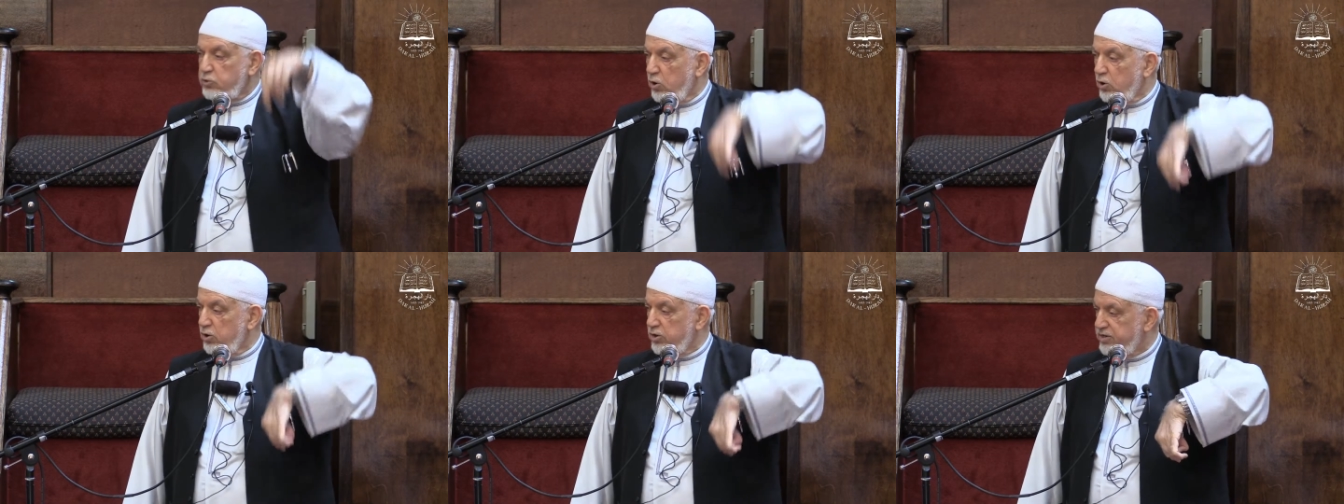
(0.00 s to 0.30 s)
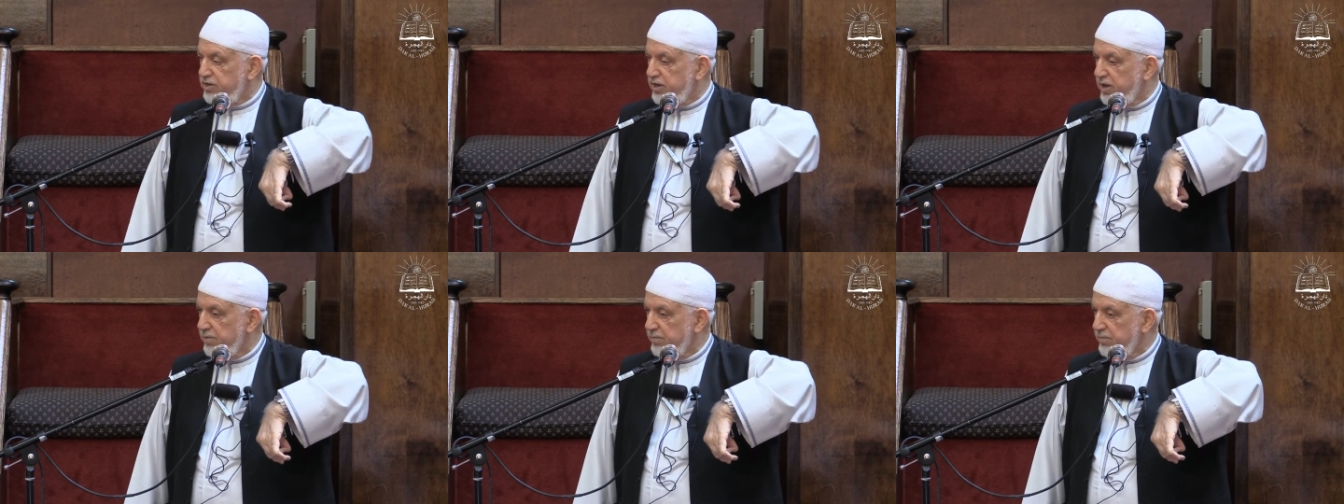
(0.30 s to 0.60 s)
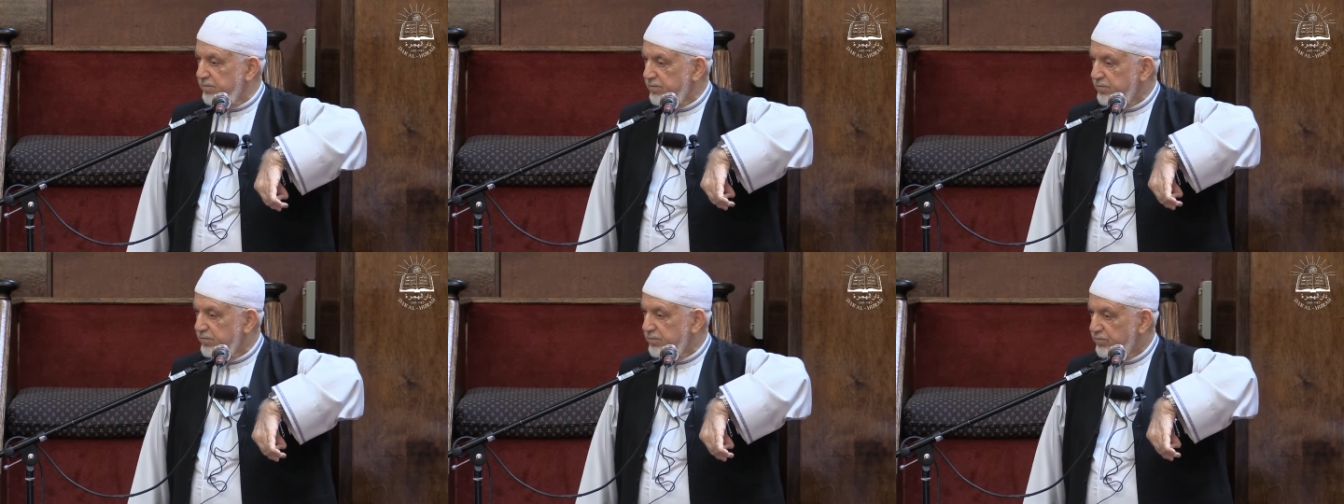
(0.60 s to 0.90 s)
told
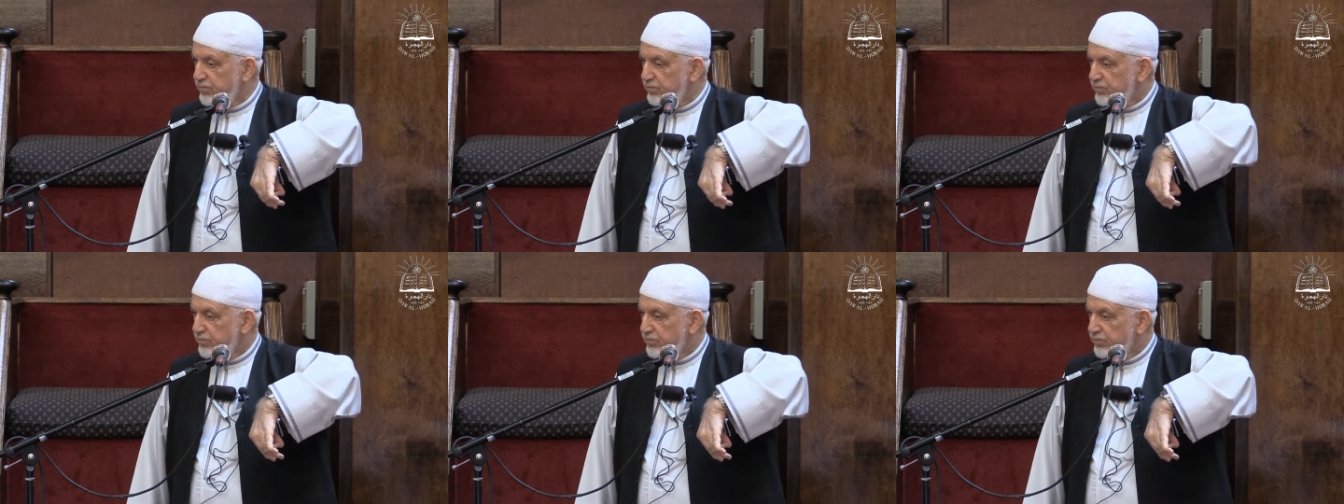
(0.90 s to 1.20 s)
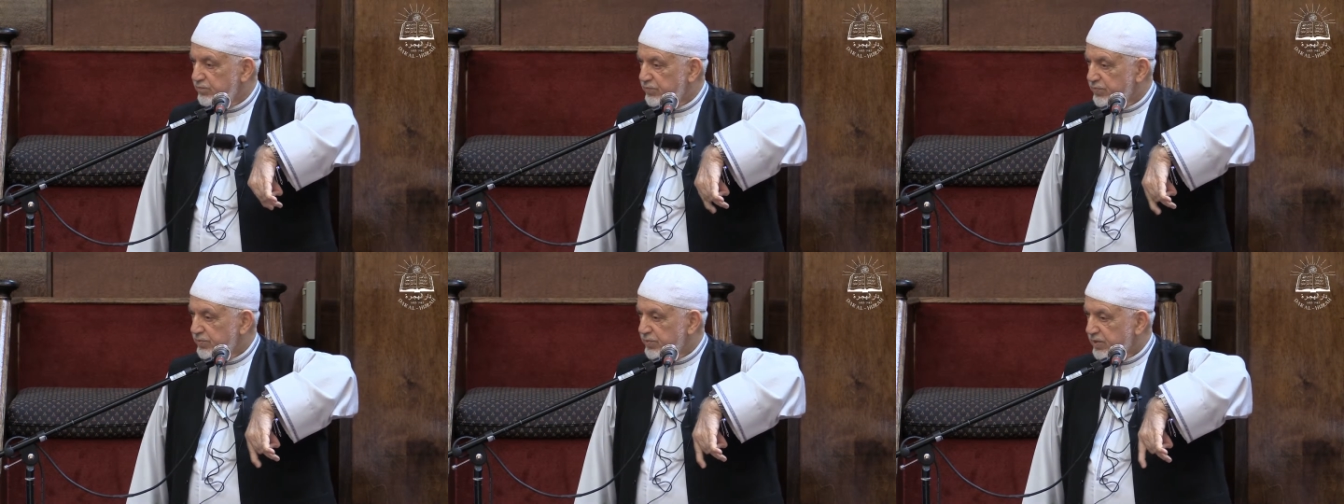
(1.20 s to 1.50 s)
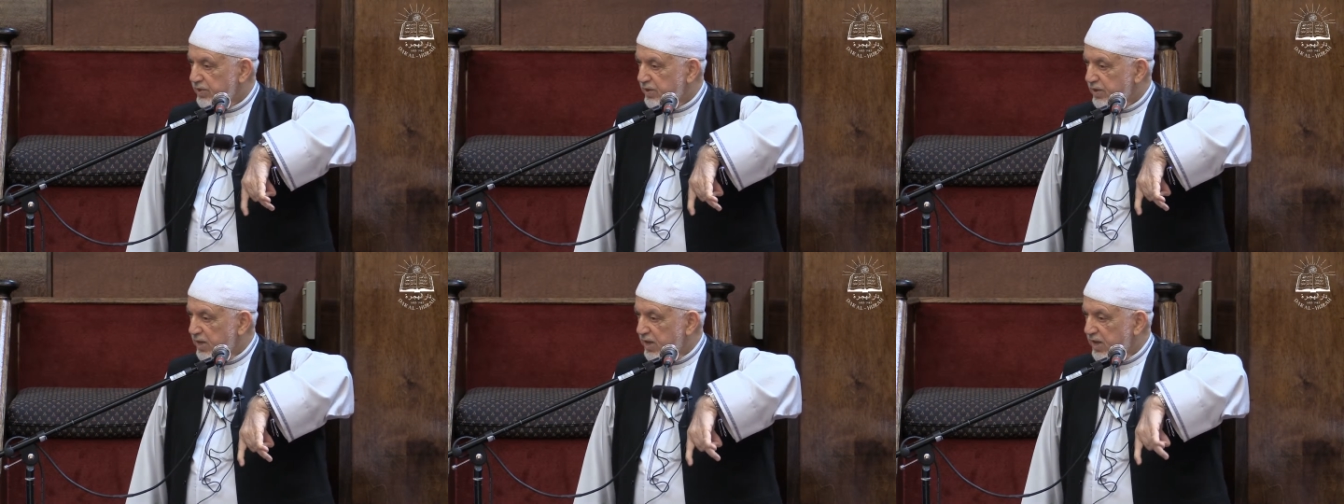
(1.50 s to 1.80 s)
him.
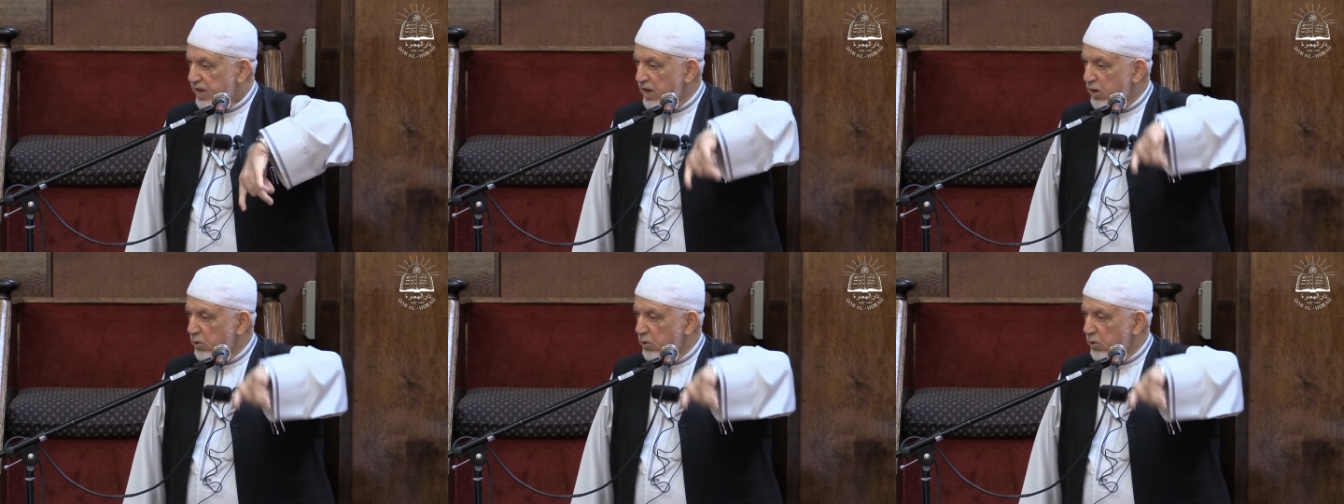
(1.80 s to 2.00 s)
He